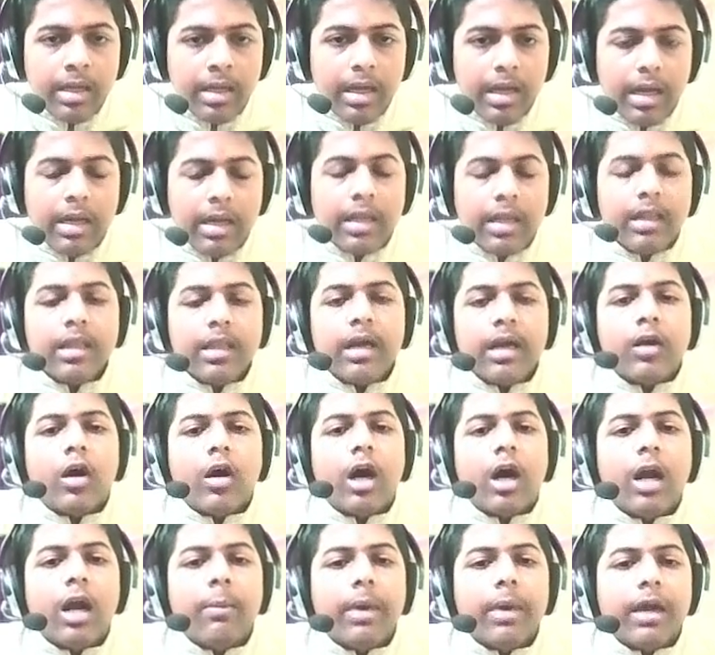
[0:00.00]
And in the
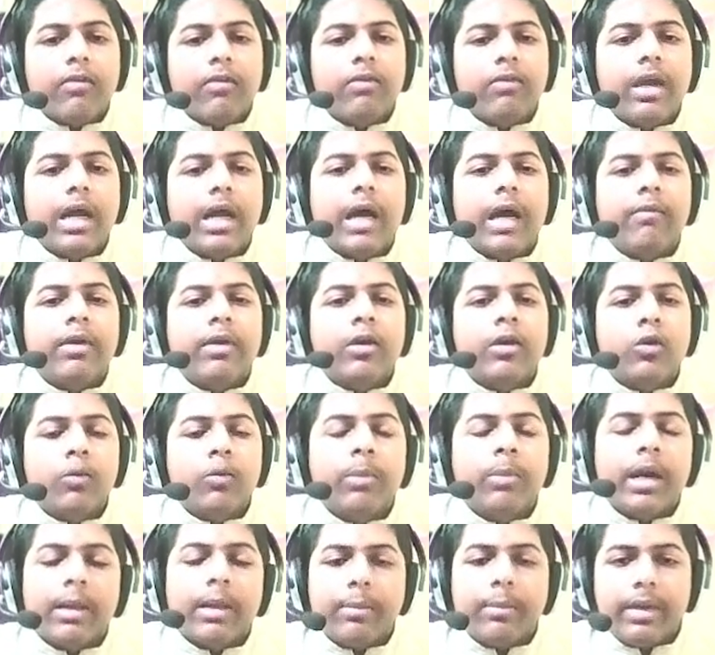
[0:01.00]
callback we are having two
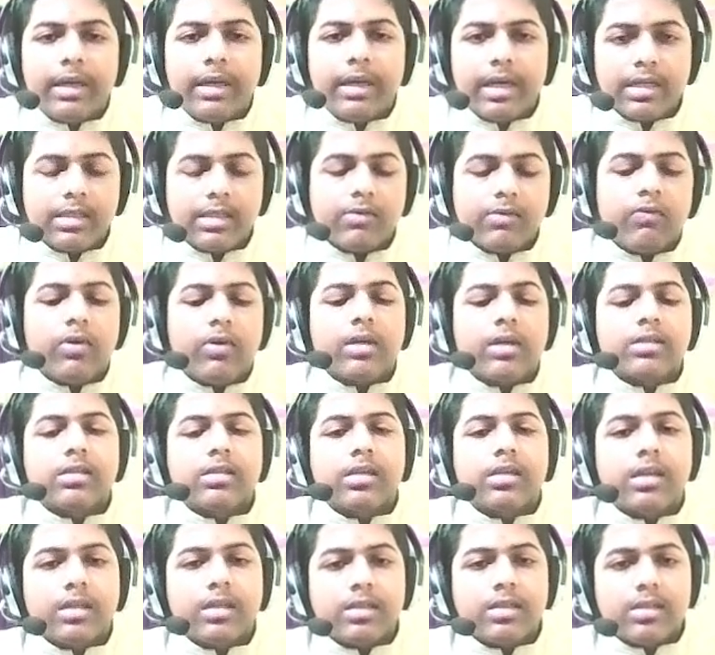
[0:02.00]
parameters.
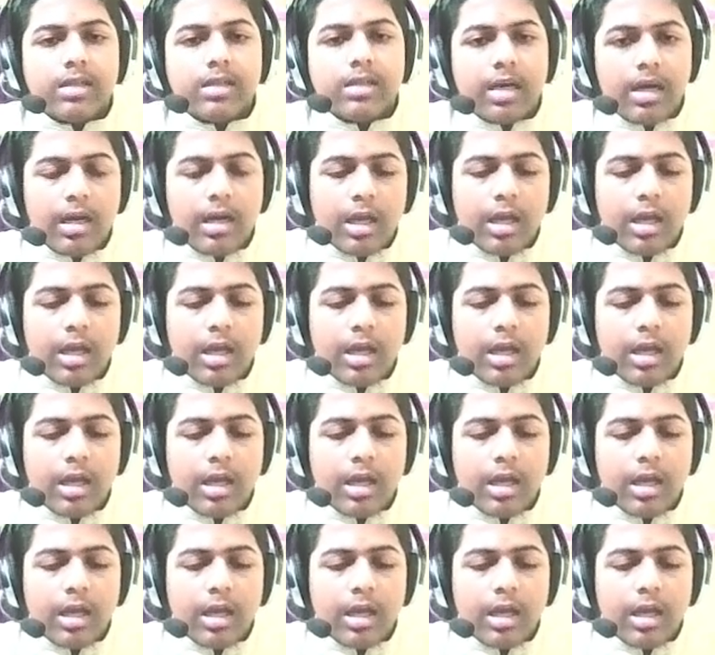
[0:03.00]
First is the